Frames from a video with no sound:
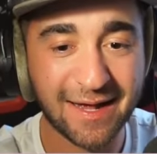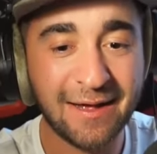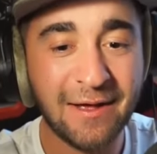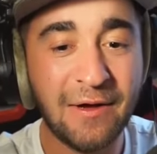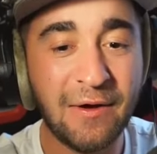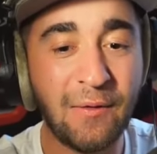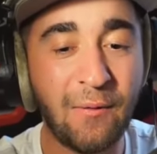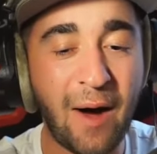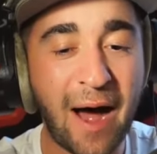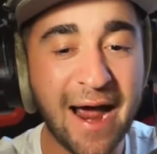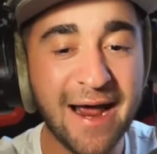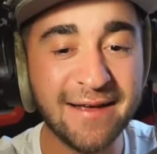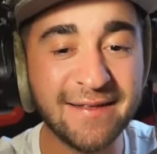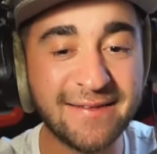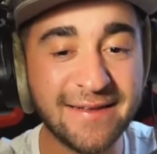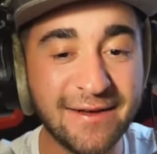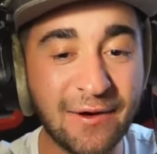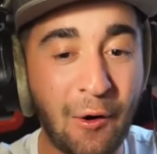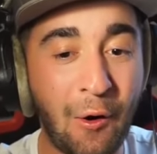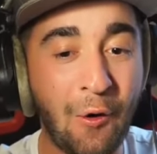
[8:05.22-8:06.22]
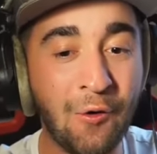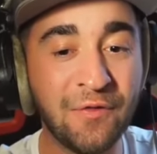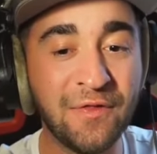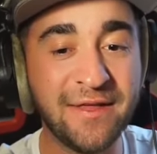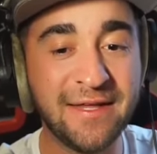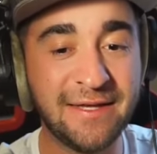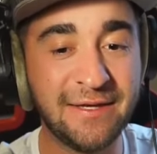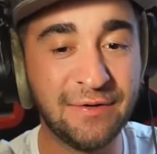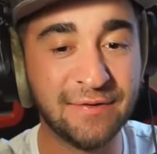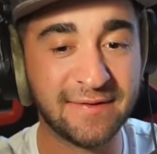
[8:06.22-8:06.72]
Why is he
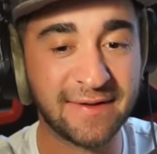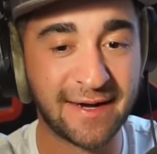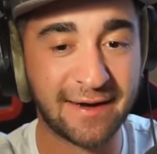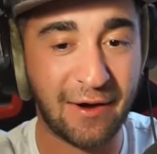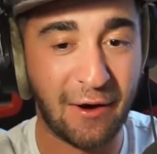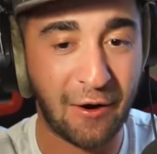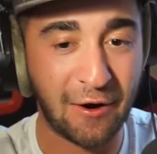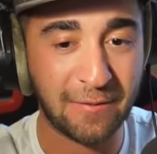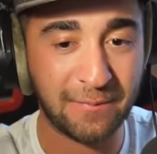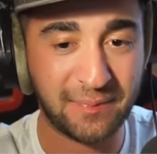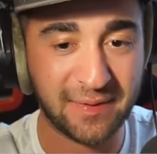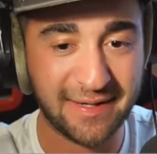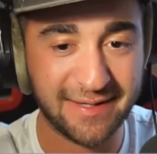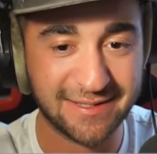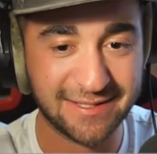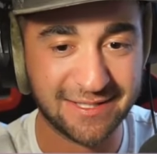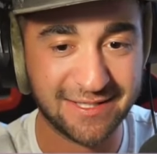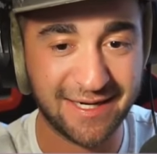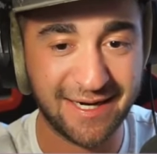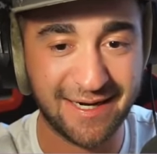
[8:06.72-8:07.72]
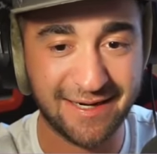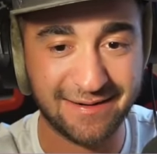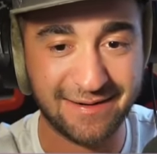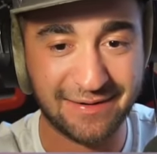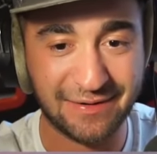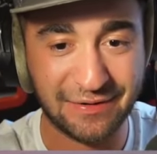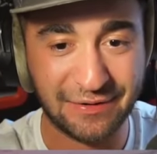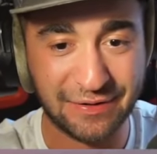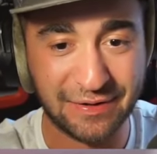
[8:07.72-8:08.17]
only using an RPG, dude?